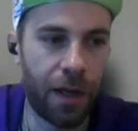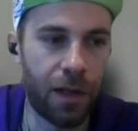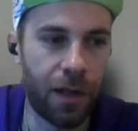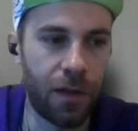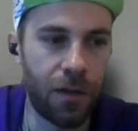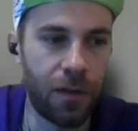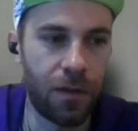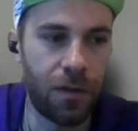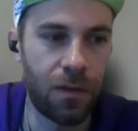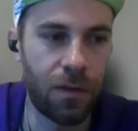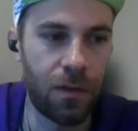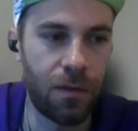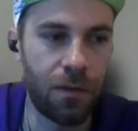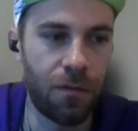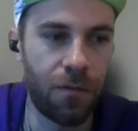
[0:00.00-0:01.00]
and
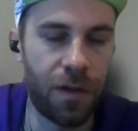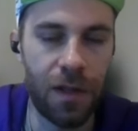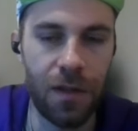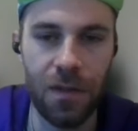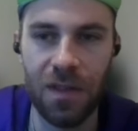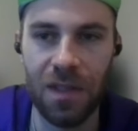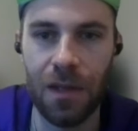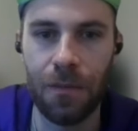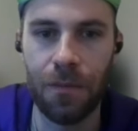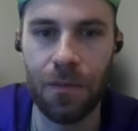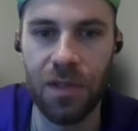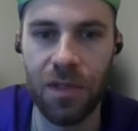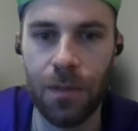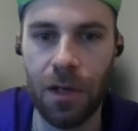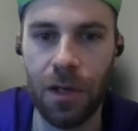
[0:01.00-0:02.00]
find some
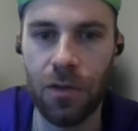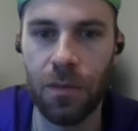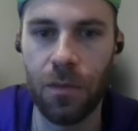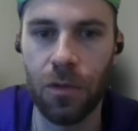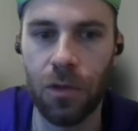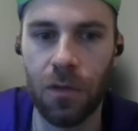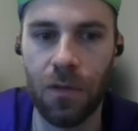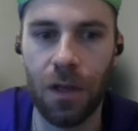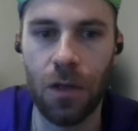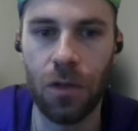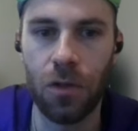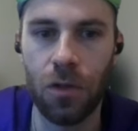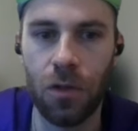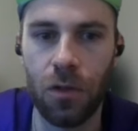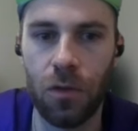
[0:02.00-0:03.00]
extra
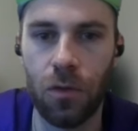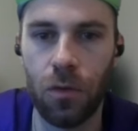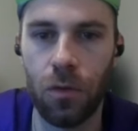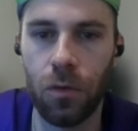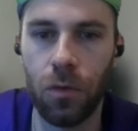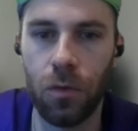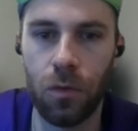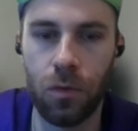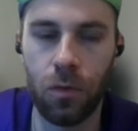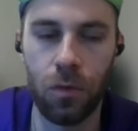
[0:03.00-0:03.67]
motivation to